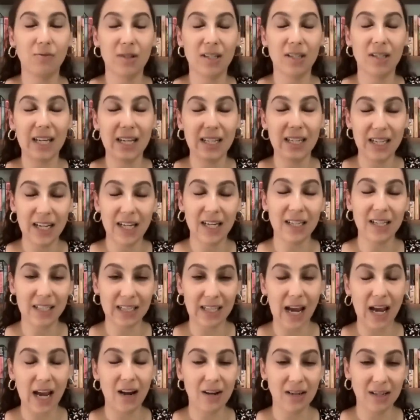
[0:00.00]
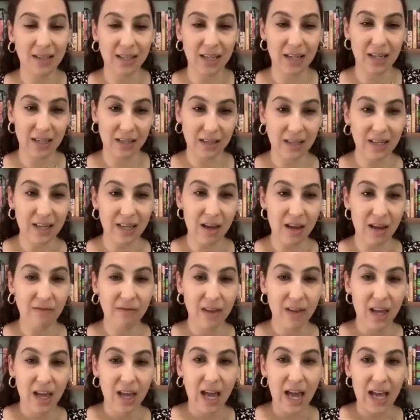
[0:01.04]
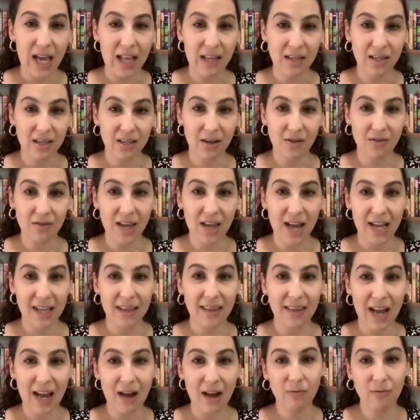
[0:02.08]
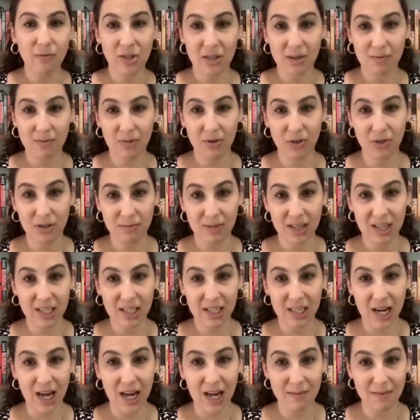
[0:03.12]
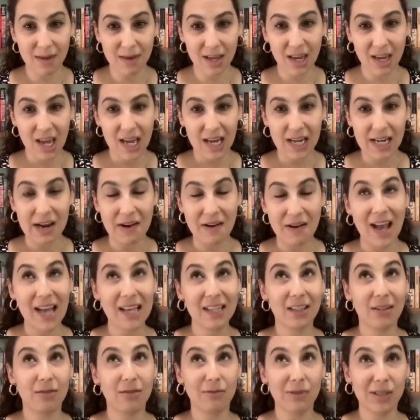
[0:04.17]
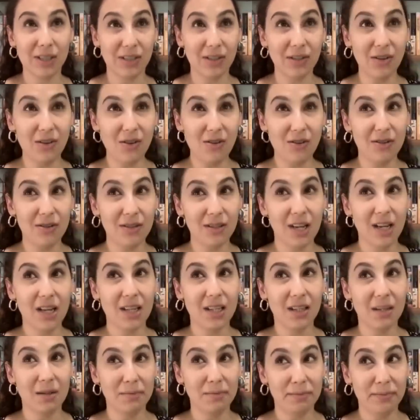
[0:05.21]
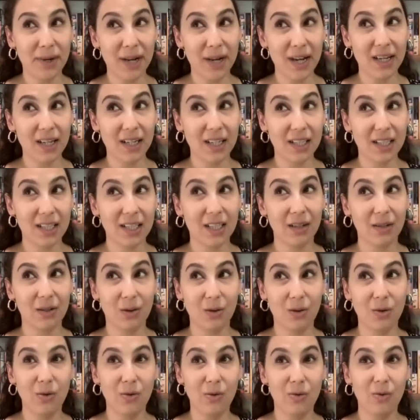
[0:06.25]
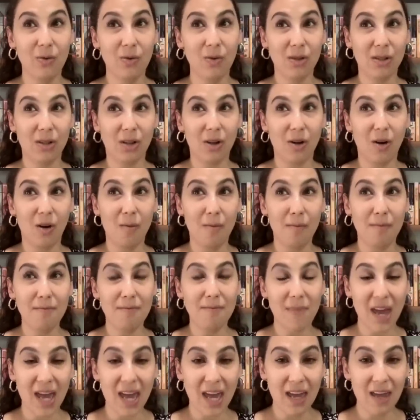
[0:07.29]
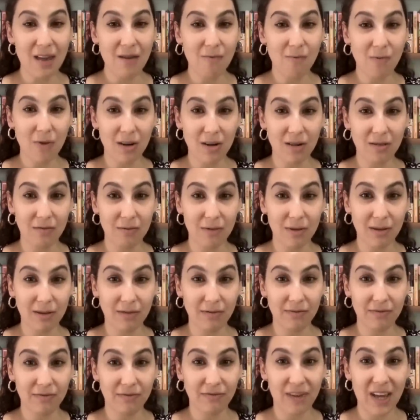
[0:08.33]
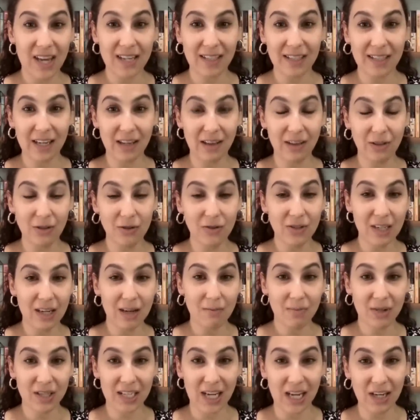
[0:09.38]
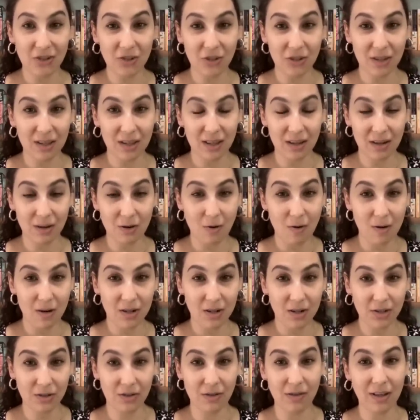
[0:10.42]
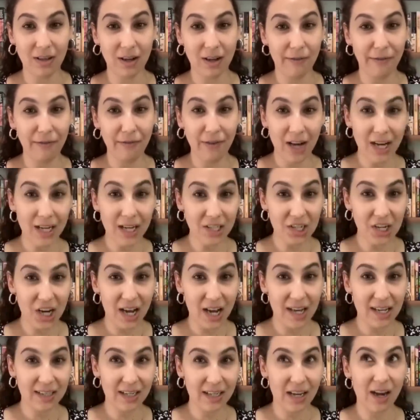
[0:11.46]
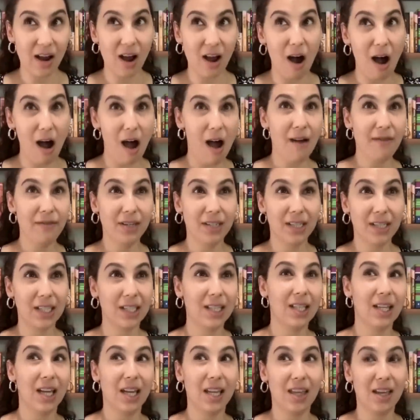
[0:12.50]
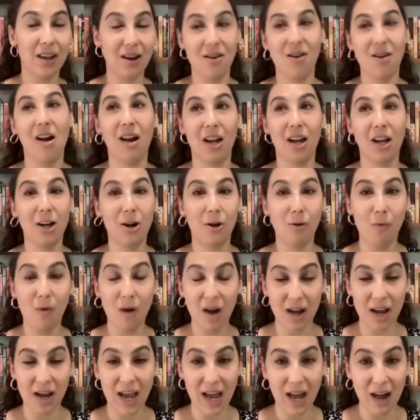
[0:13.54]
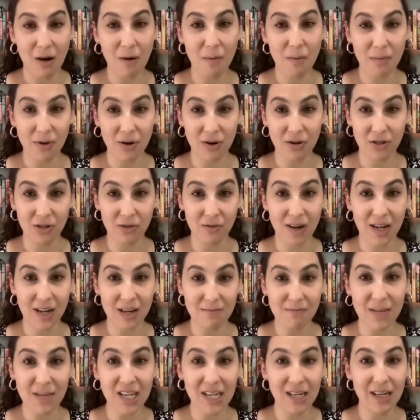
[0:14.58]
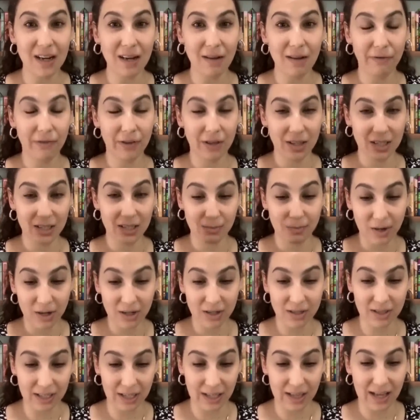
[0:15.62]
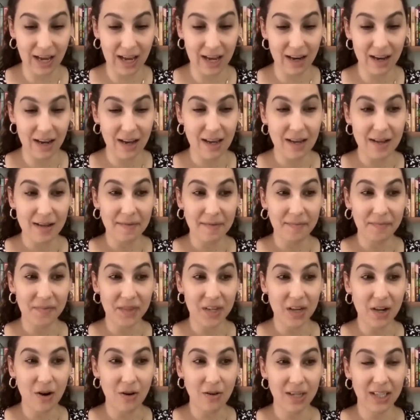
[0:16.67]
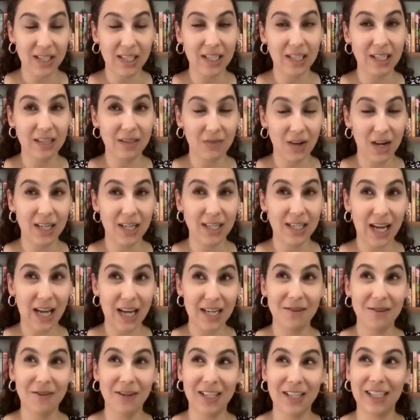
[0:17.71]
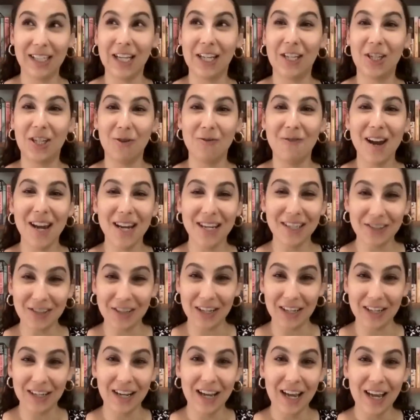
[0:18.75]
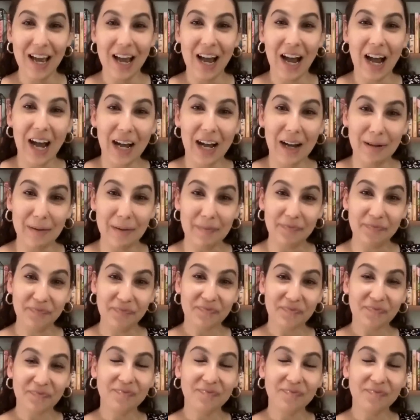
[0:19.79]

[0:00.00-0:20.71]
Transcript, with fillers: was, is he going to stay or is he going to leave? And so that that was supposed to be the timing. Now, as a result, the Bucks, who you know may were were facing losing potentially the cornerstone of their franchise, like obviously, like they're not going to want to help or do any media for this person mm. that you know, is in this very tenuous situation. Um,